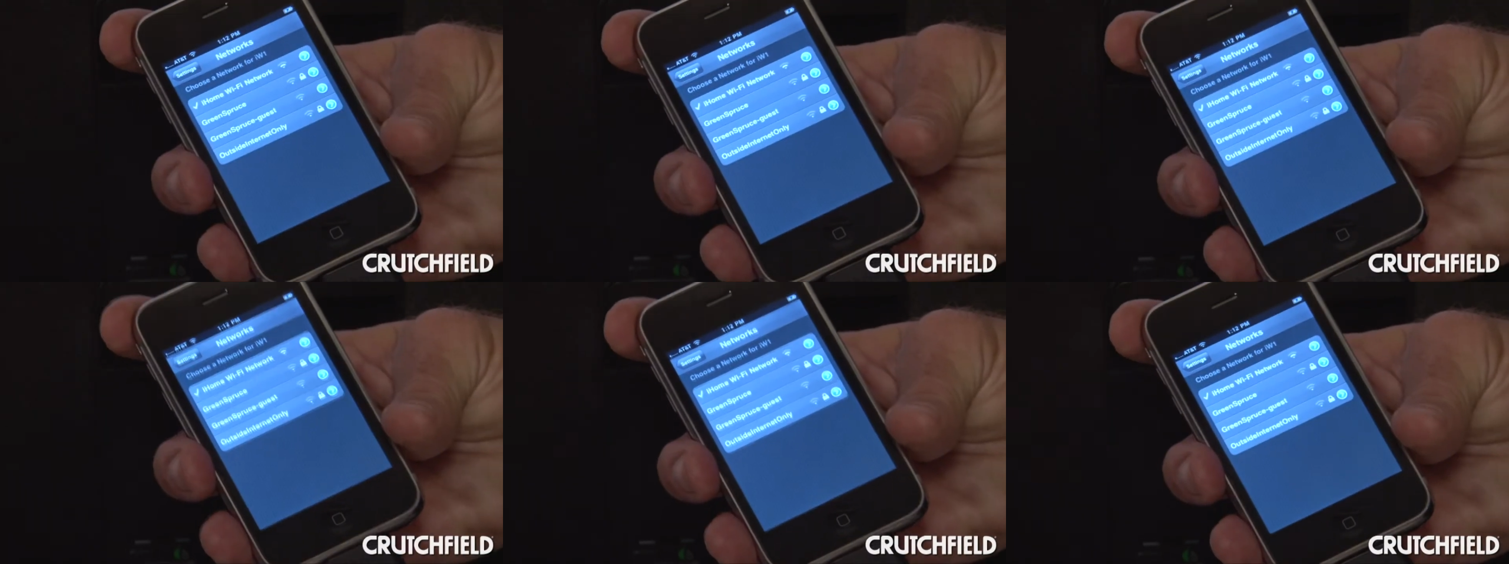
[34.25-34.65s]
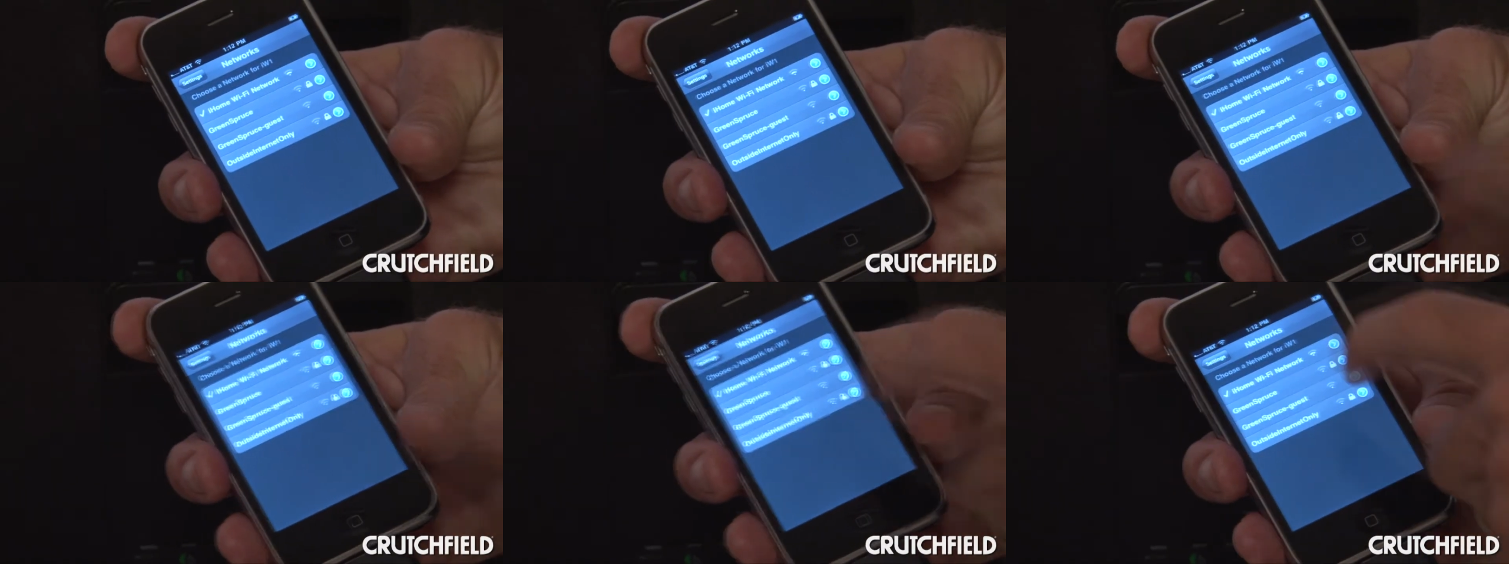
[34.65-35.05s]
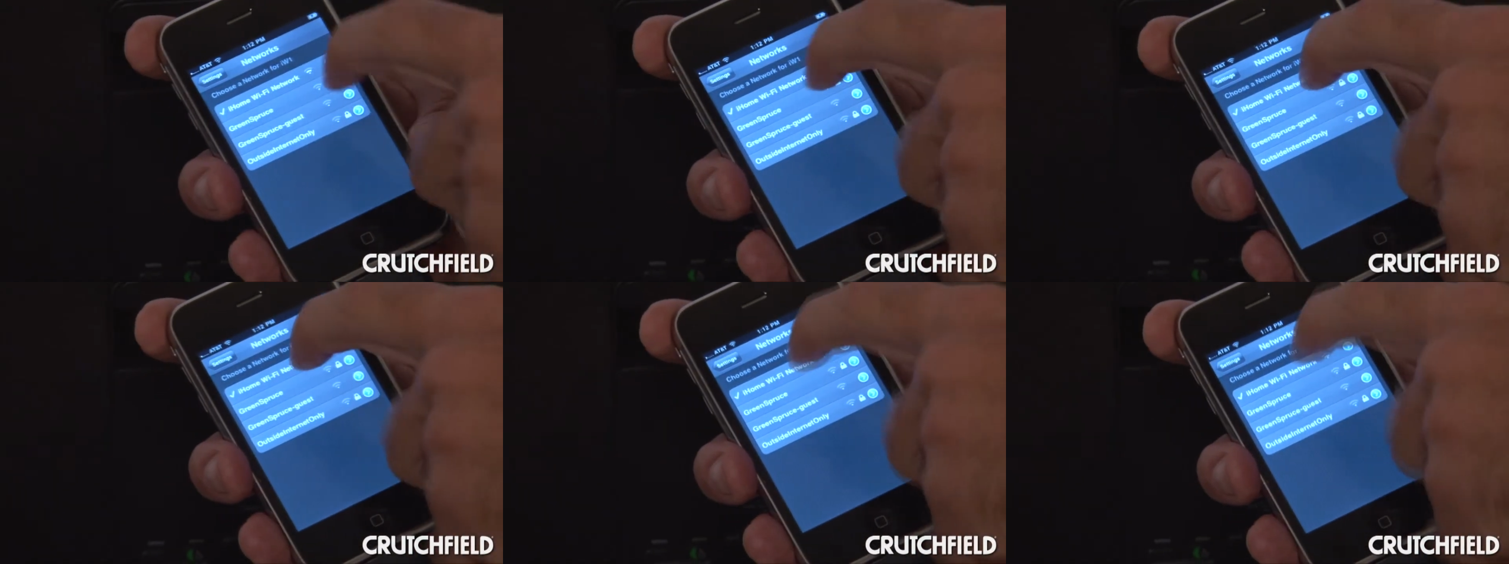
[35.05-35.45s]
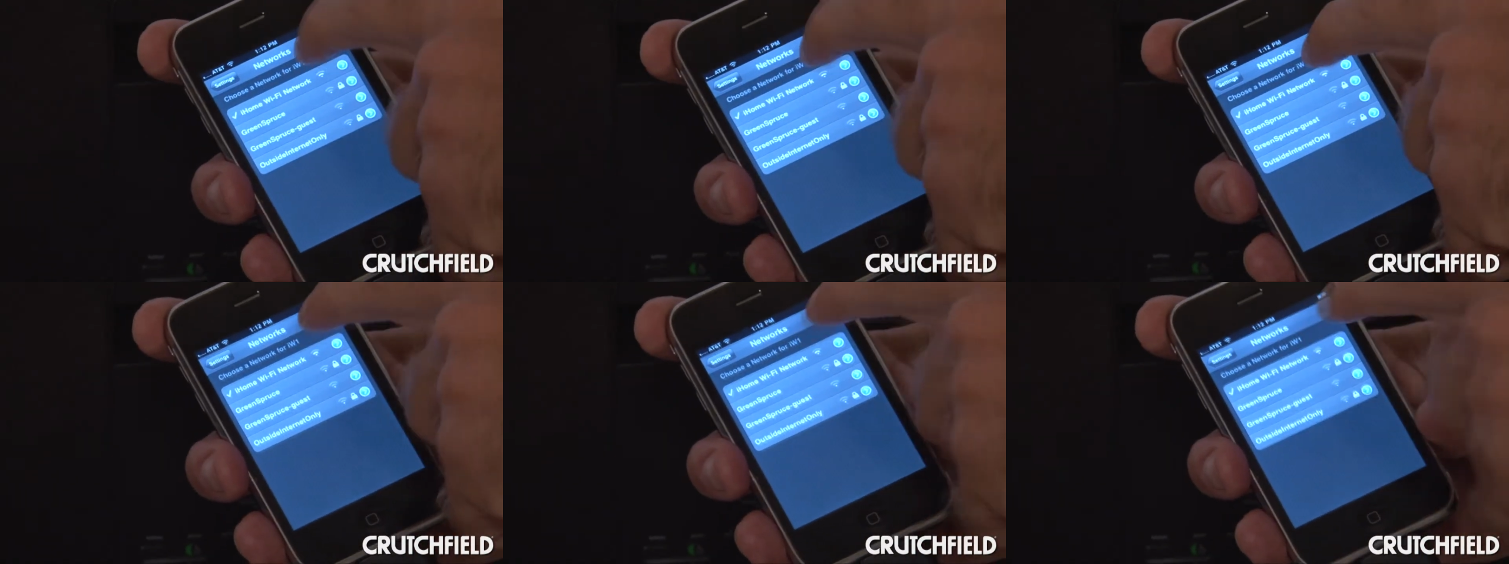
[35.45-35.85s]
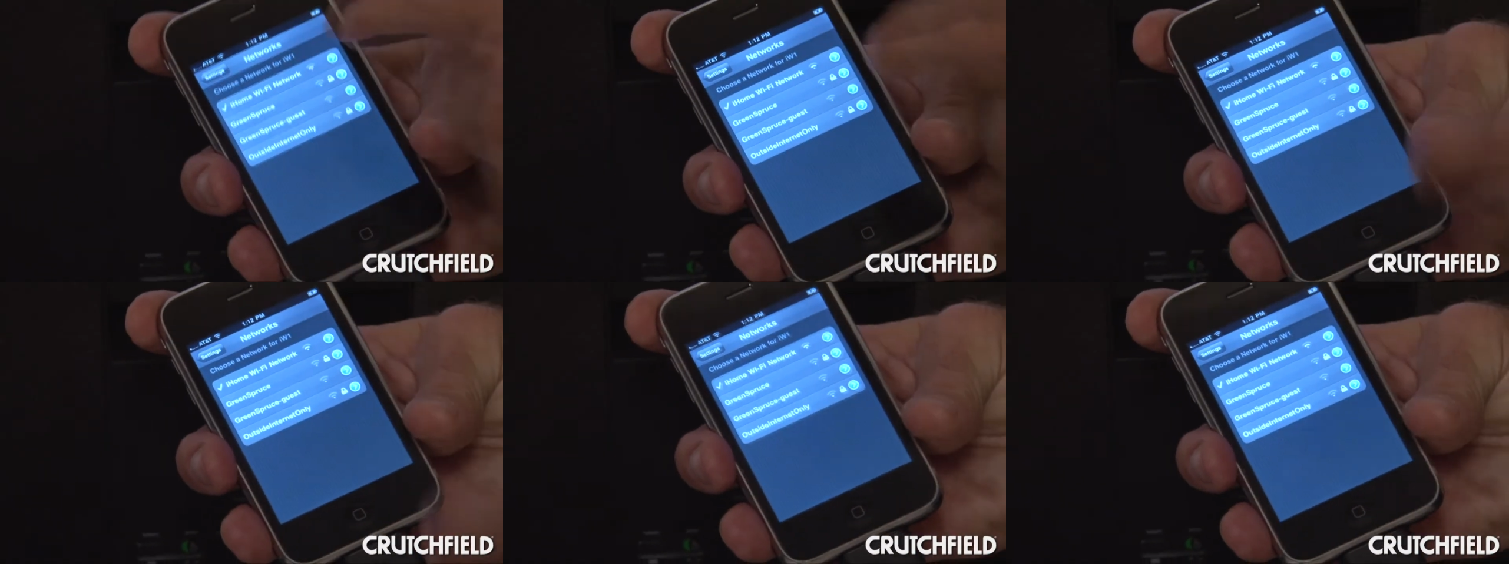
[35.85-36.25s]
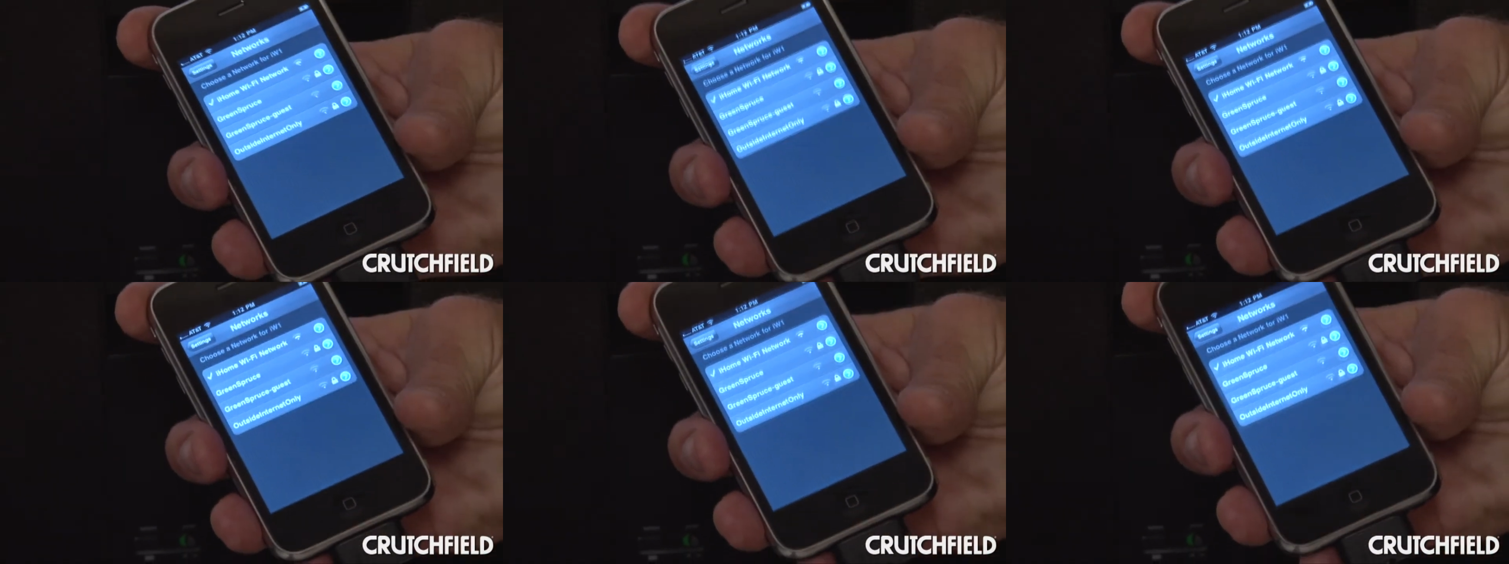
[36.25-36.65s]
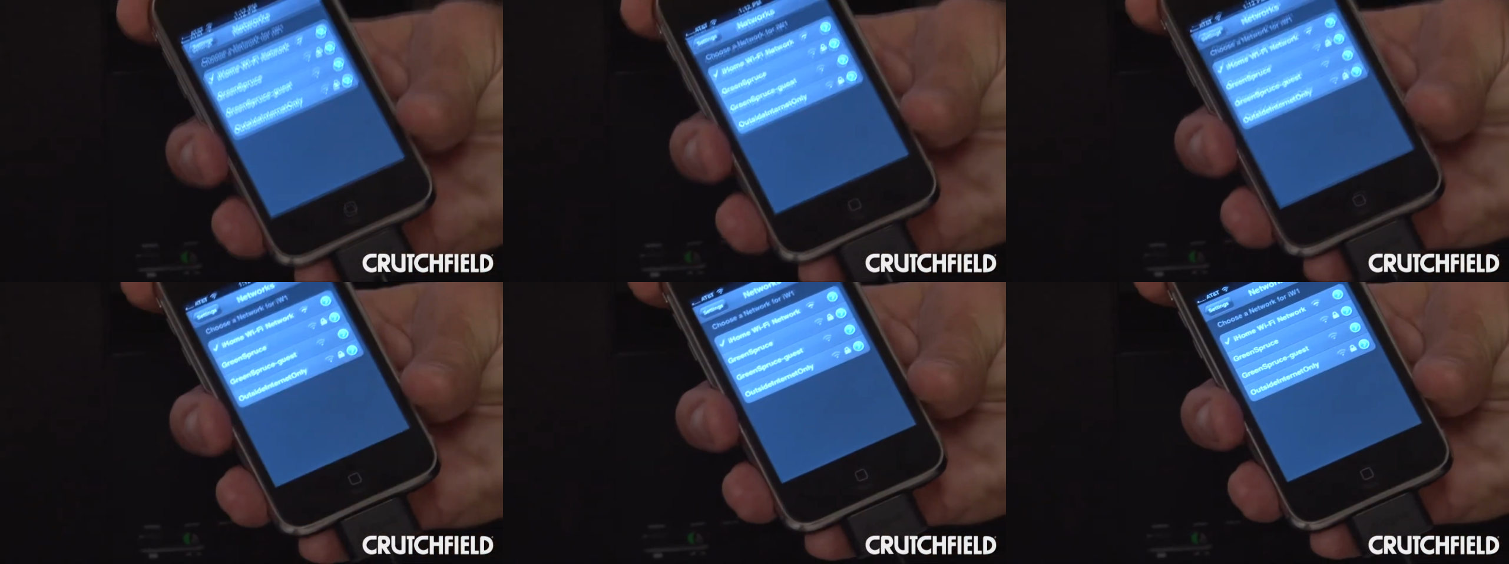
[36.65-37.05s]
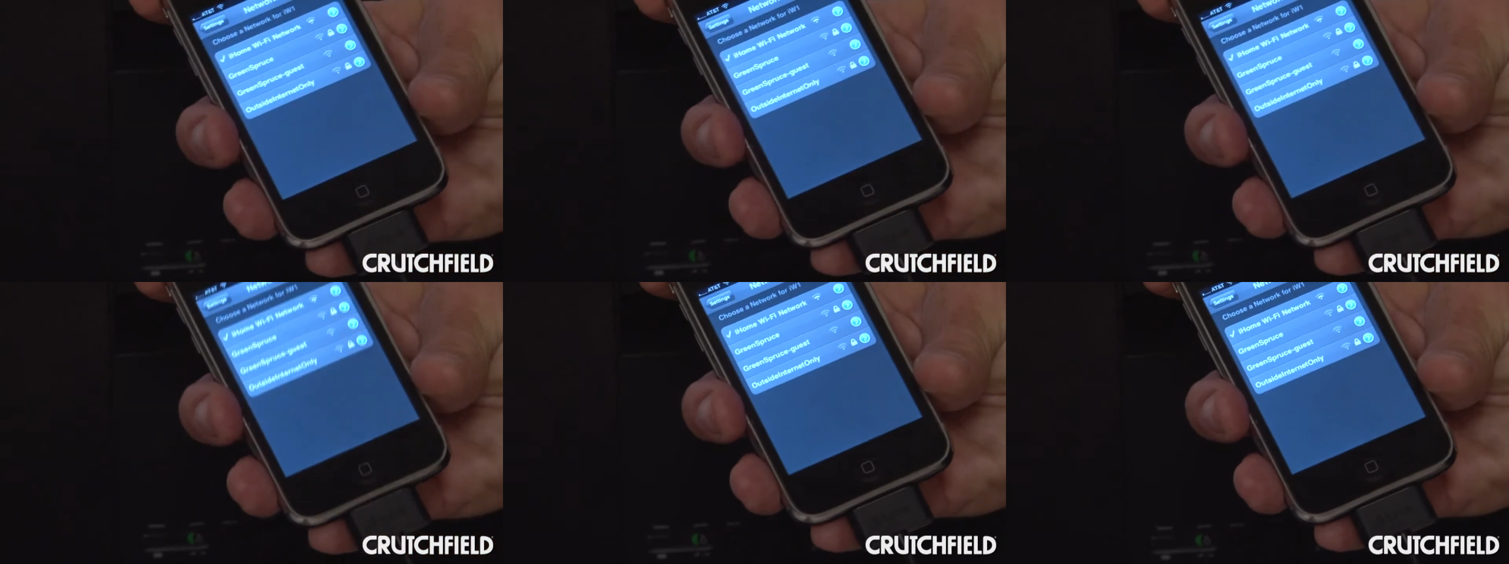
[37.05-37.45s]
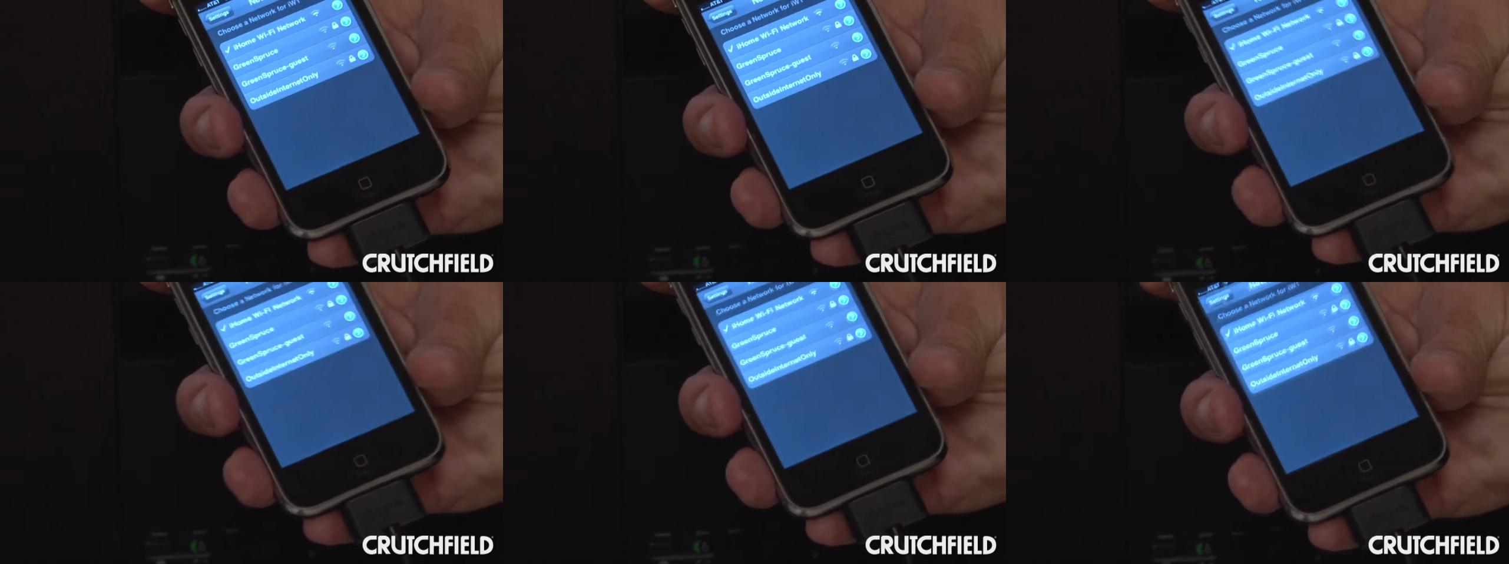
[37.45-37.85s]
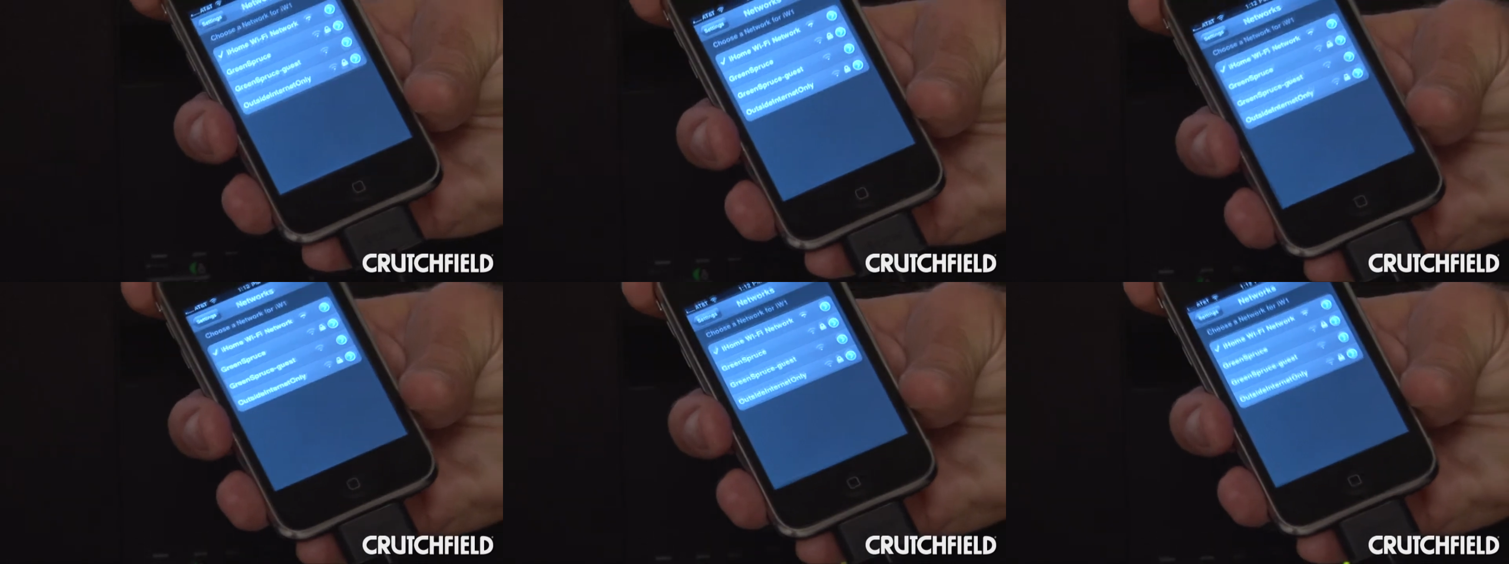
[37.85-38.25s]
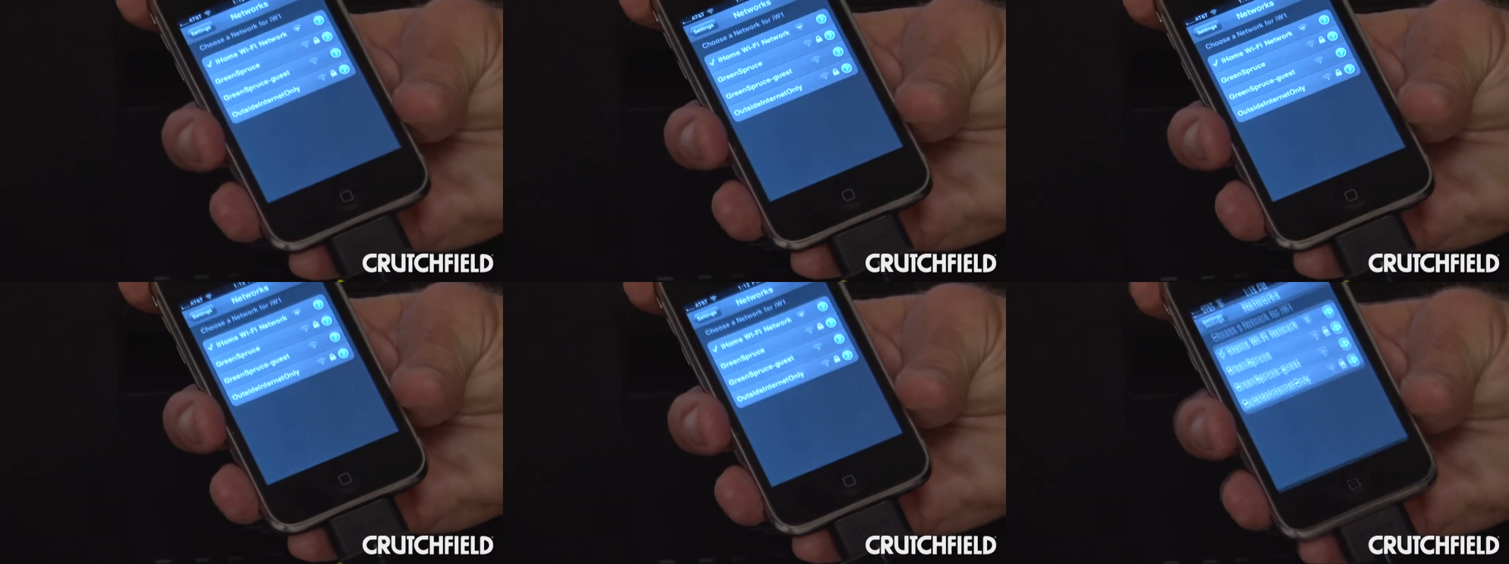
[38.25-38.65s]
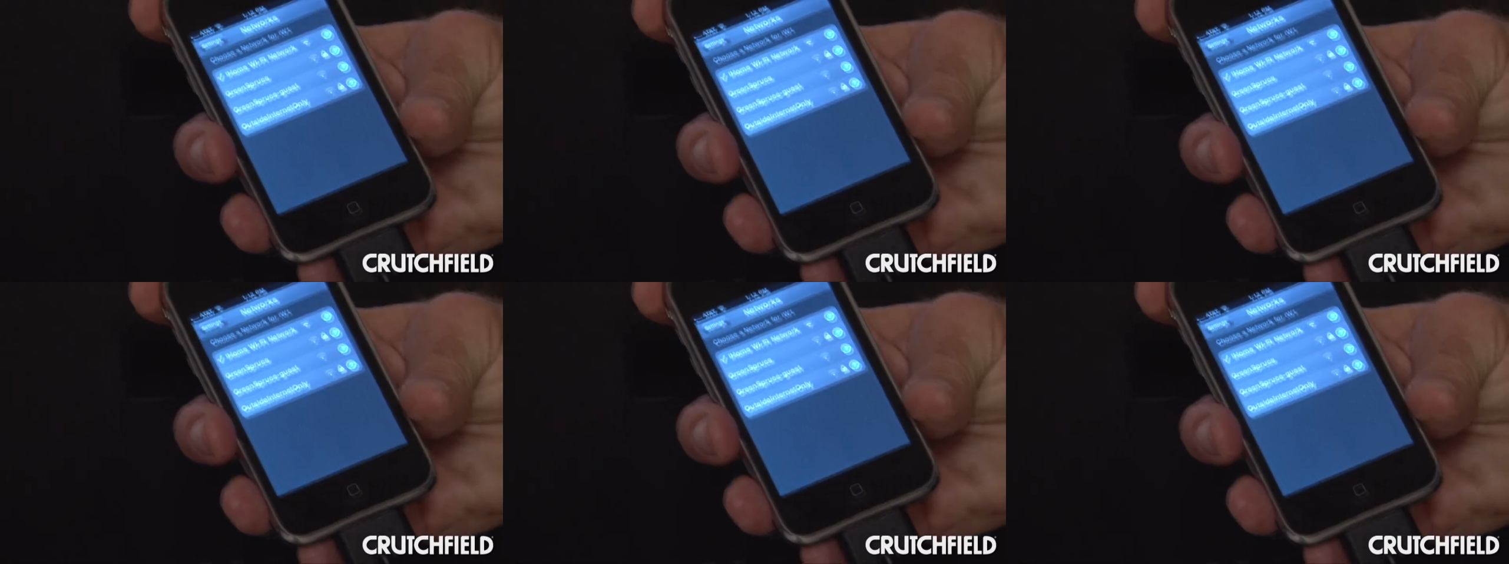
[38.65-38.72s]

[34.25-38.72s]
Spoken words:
No face is visible, so there are no lips to read.